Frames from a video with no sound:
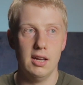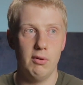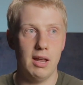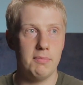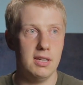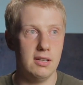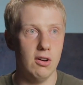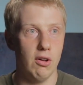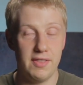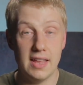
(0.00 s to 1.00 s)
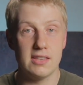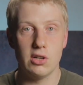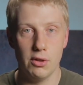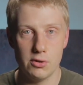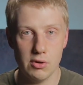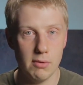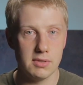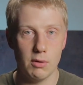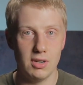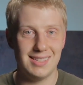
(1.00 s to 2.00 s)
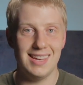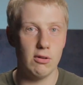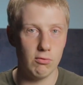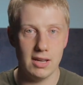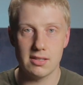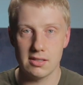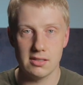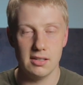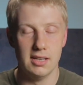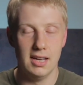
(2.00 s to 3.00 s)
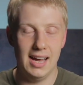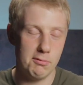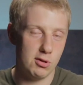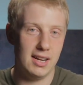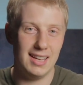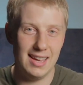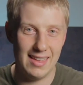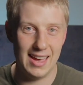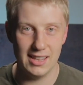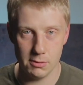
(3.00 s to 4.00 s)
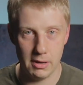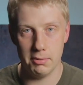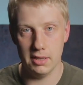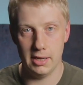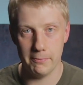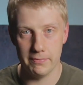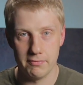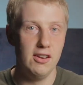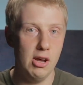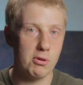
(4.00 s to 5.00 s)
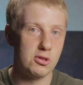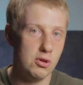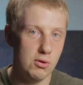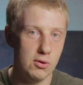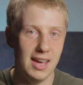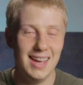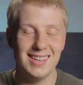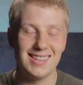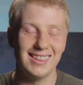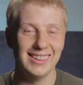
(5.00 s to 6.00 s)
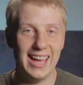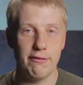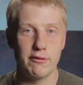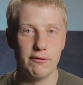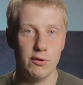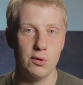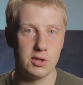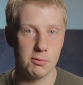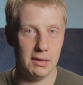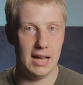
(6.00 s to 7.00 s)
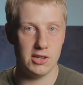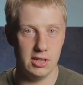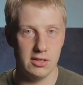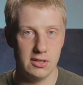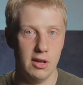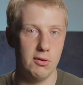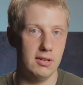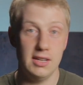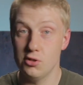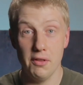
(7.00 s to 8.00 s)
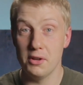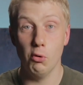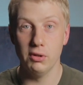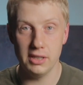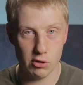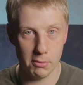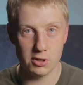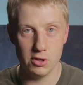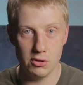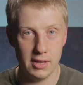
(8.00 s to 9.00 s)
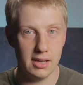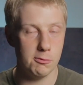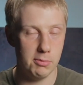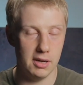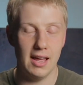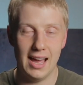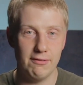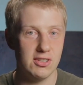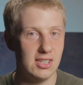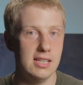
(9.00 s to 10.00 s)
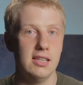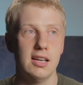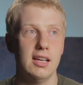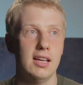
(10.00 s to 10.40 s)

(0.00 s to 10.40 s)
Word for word: when I'm being authentic on the drums, I want to take risks, and I'm trying to get that into my playing. Number 2 is left foot splashes. Now, he's not the only drummer to do this, but I've seen